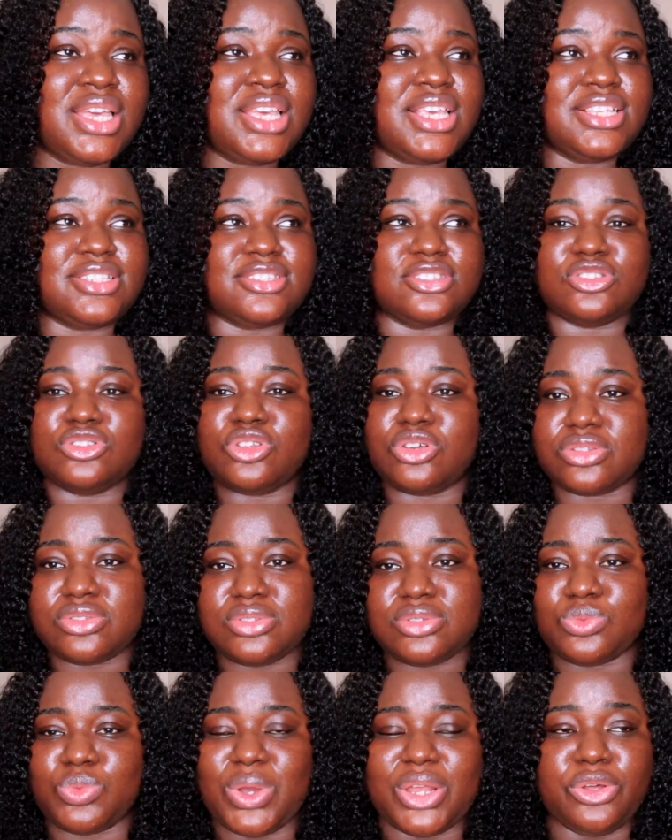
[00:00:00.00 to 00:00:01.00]
it is
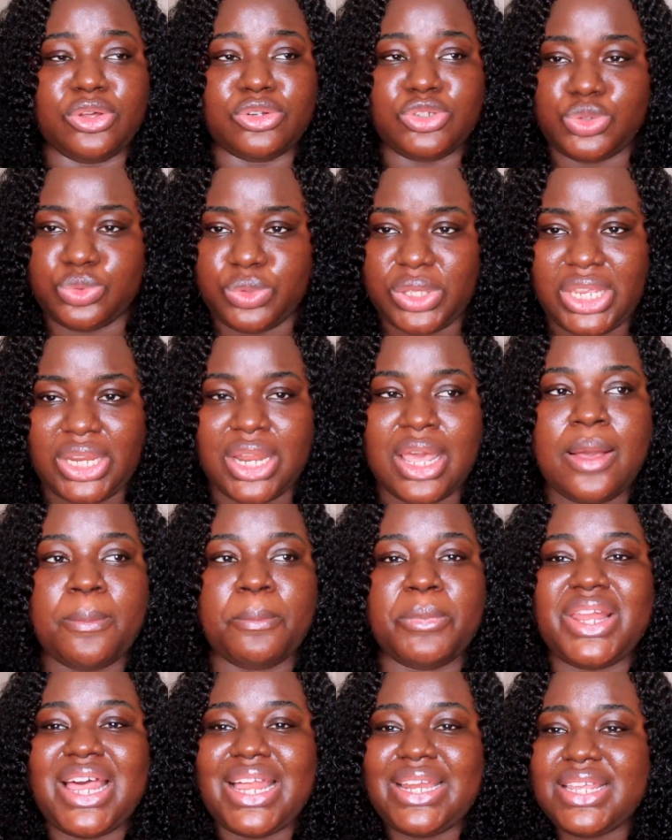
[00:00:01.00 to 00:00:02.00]
not, we're not doing,
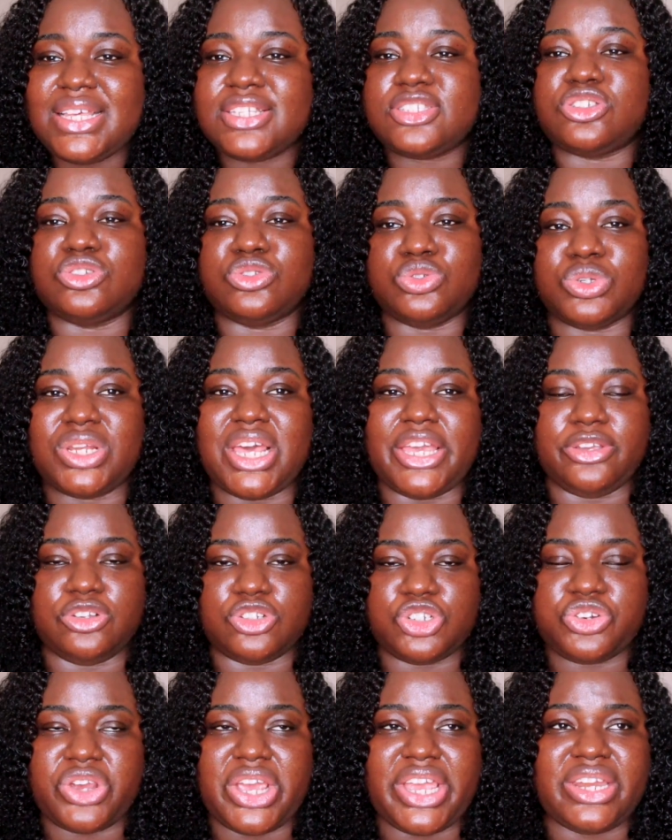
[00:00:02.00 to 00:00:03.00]
but at least you know that you
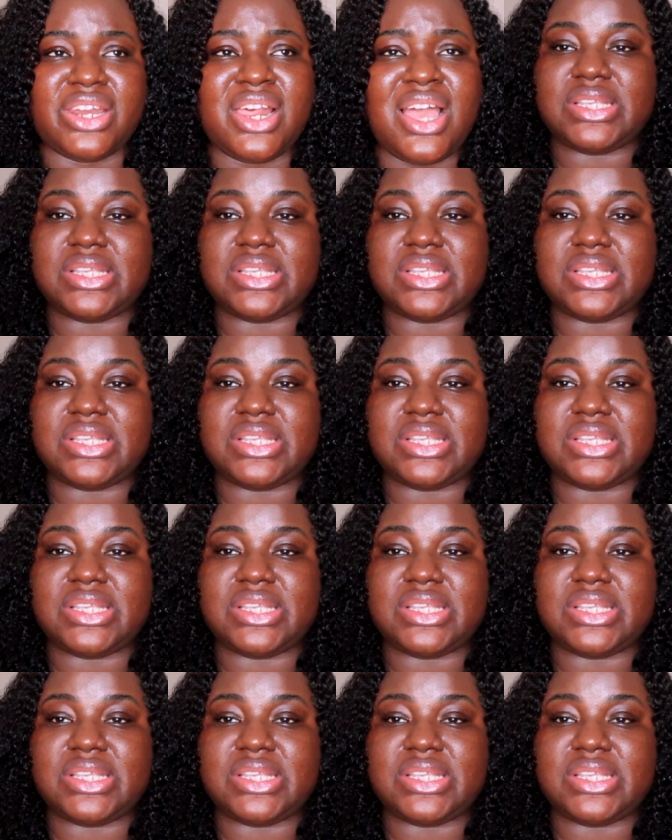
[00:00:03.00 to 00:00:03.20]
tried.